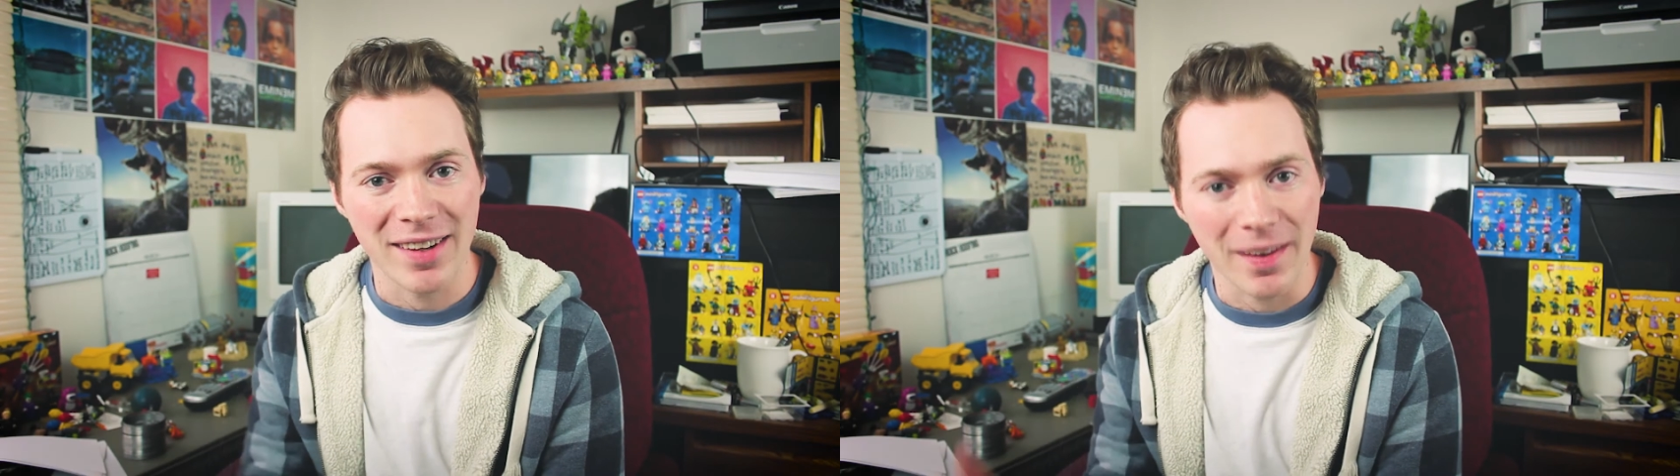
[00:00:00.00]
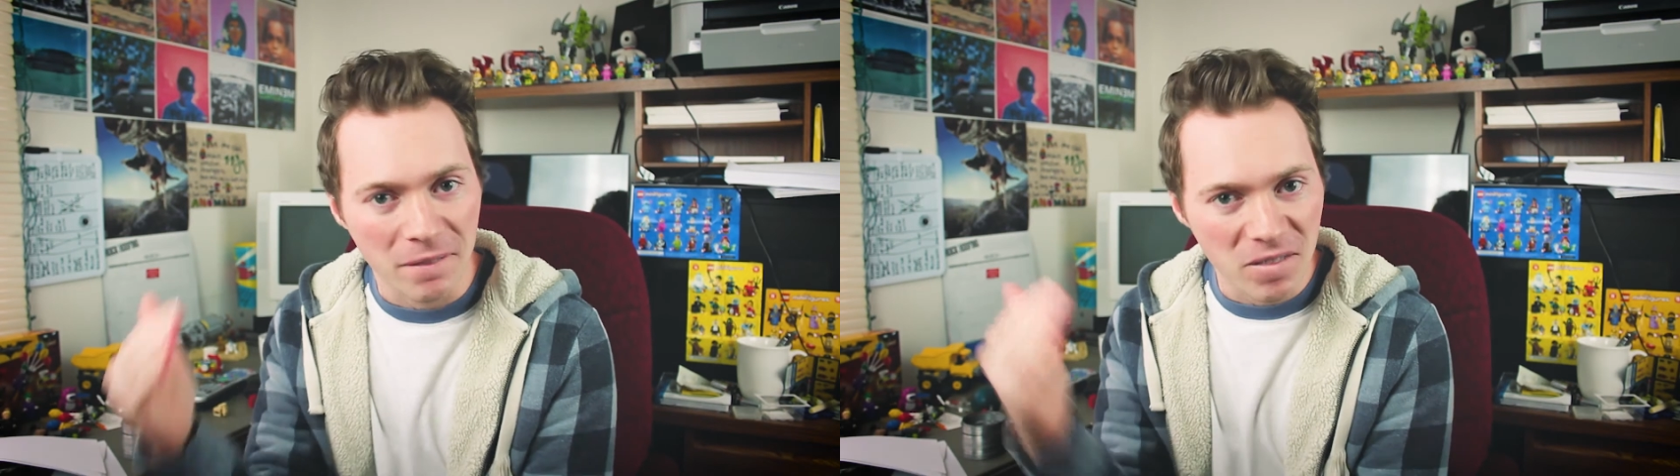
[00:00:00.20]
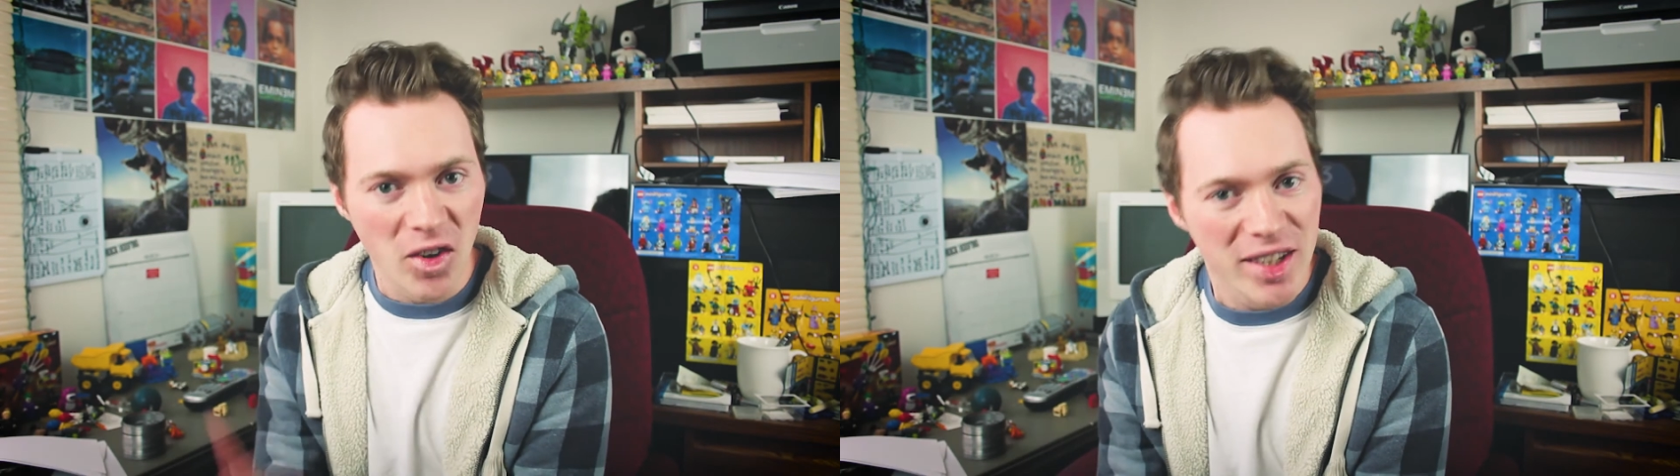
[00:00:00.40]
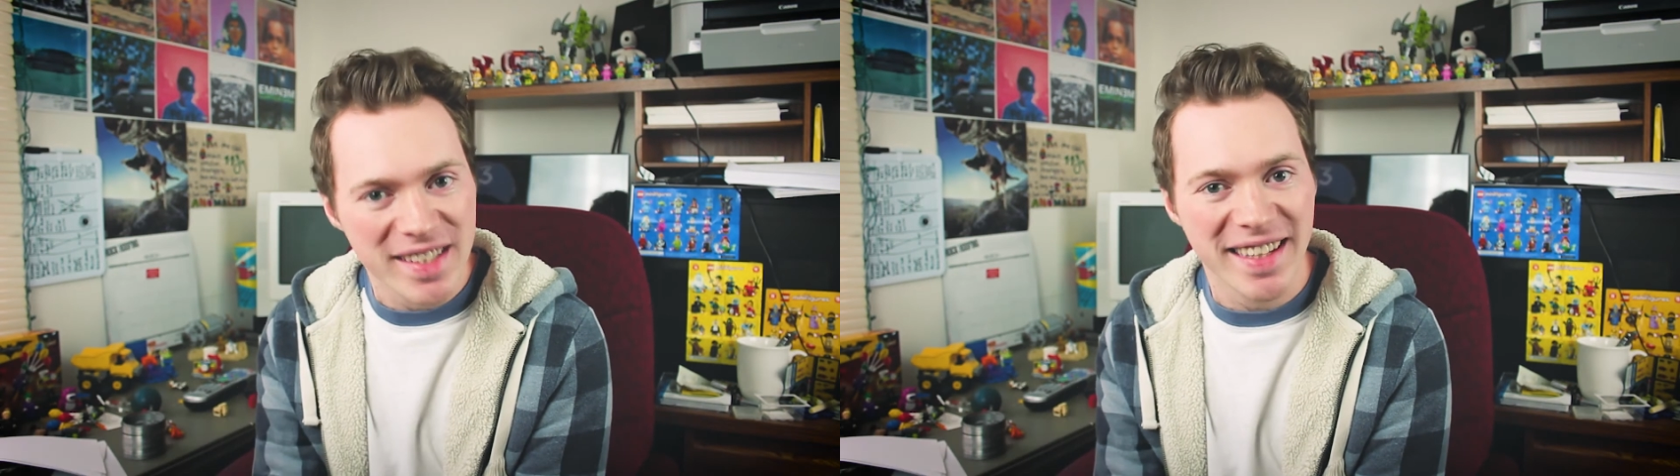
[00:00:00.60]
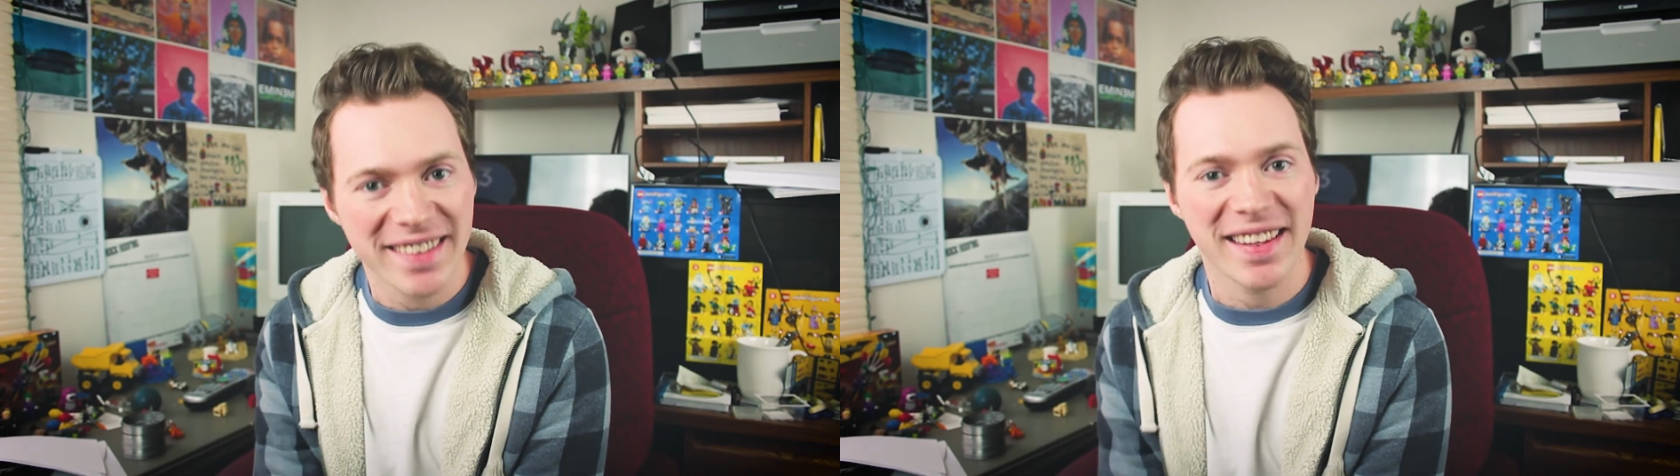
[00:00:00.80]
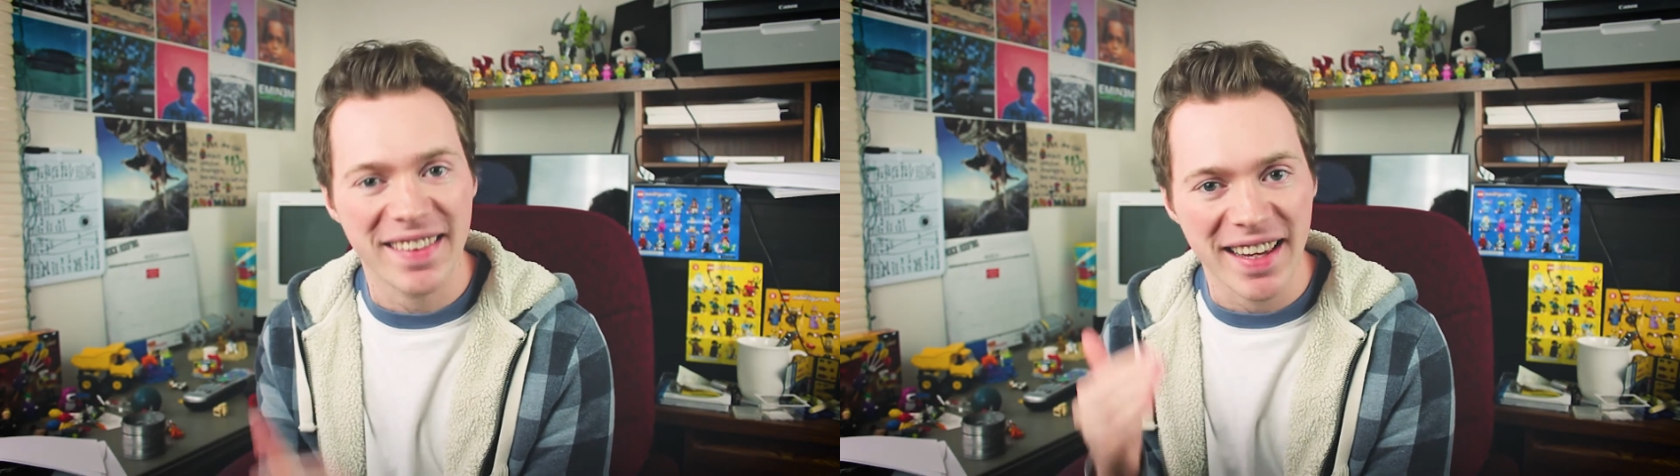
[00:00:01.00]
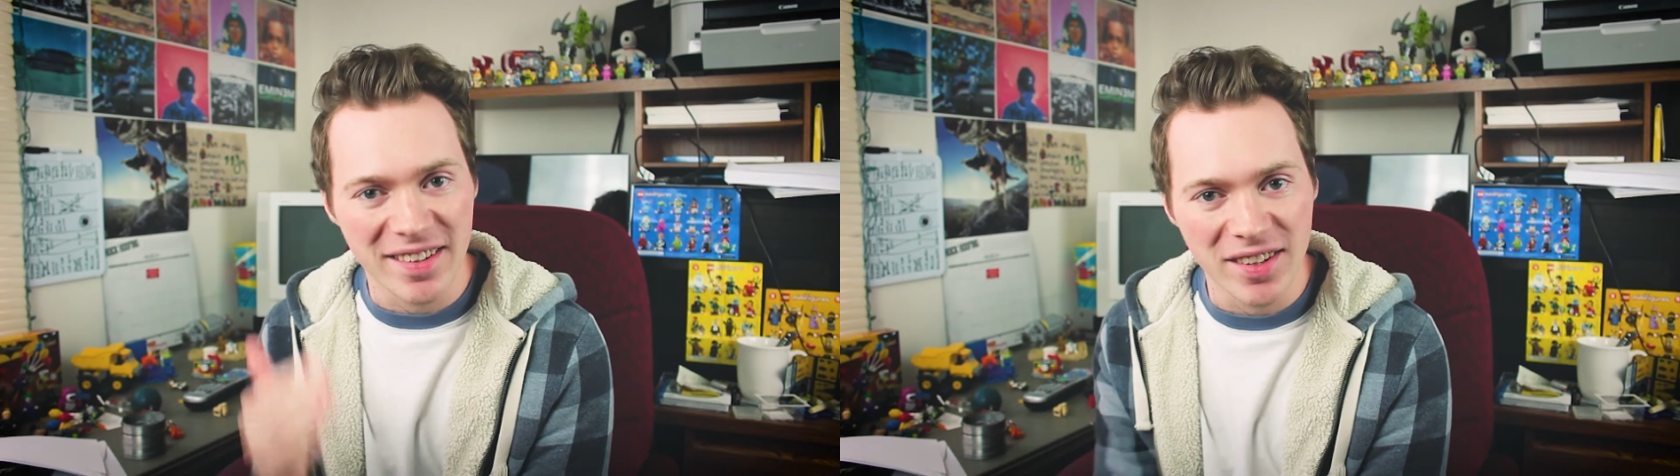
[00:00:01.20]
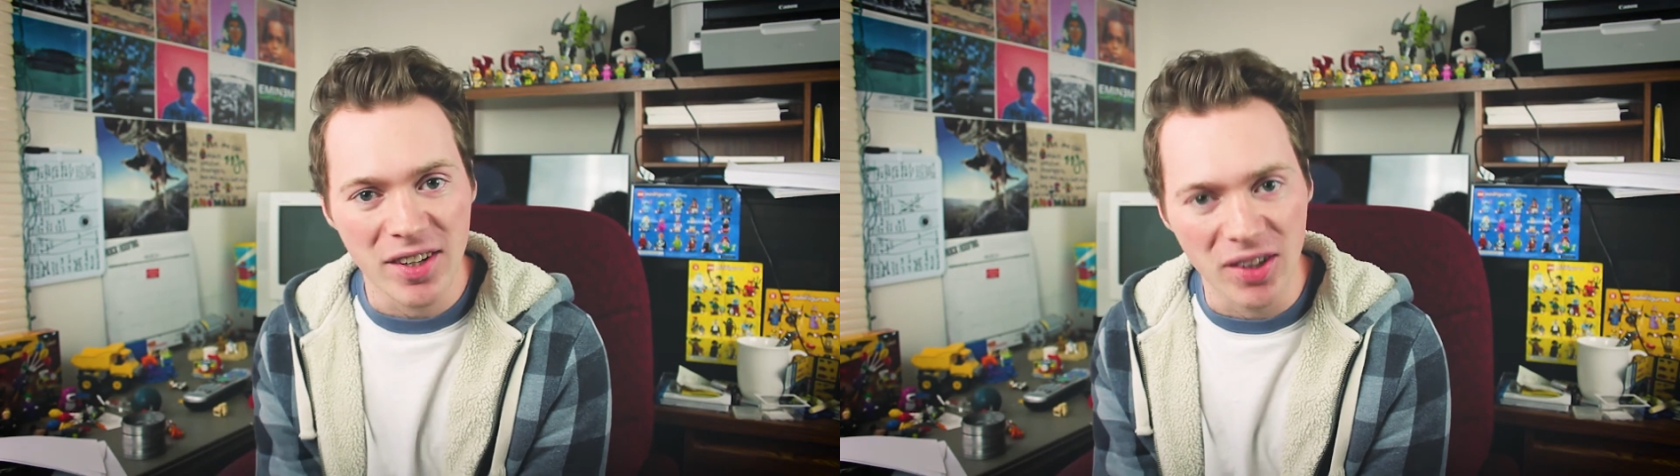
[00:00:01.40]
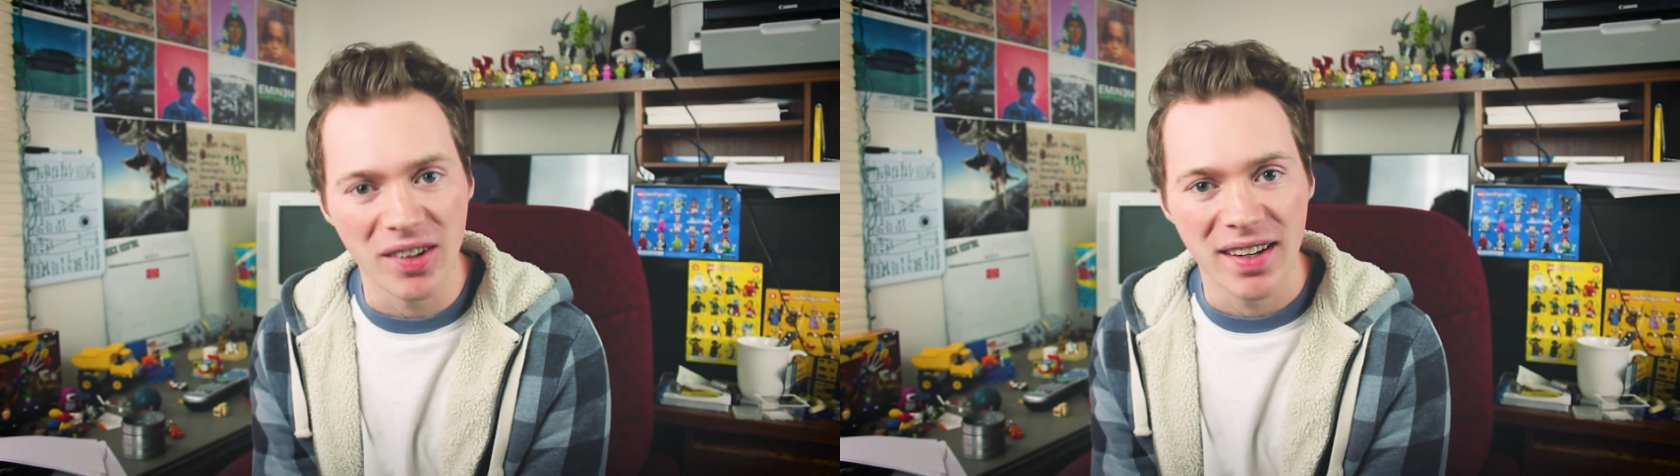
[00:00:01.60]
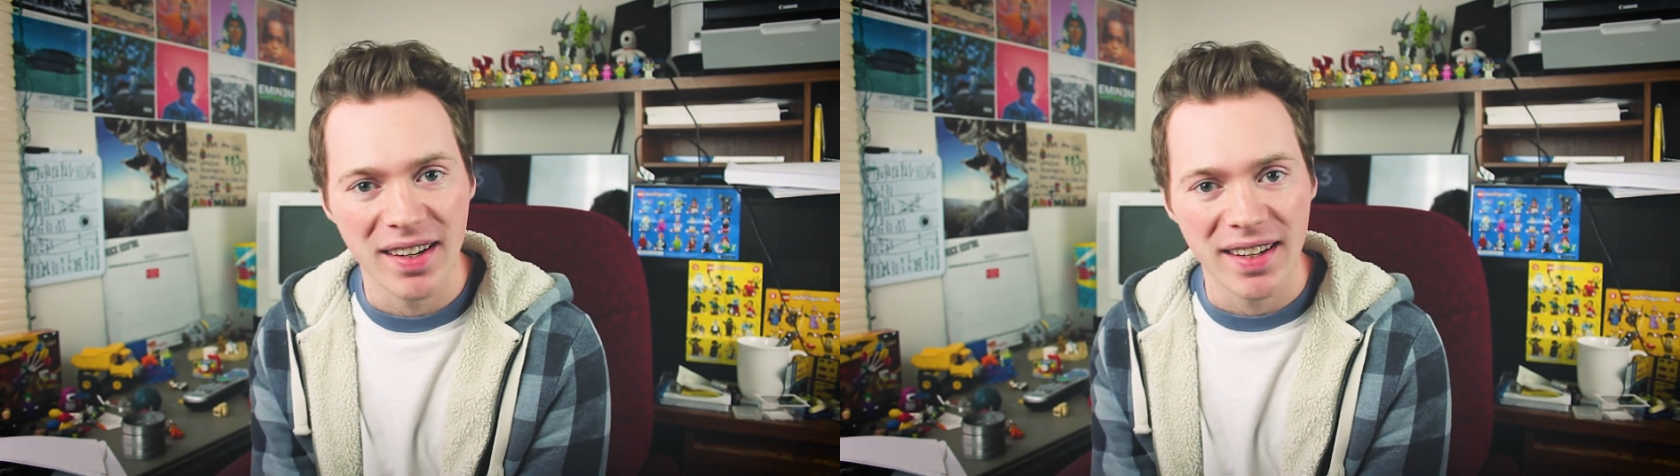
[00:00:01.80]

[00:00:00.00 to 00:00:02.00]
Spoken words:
and the first thing that they do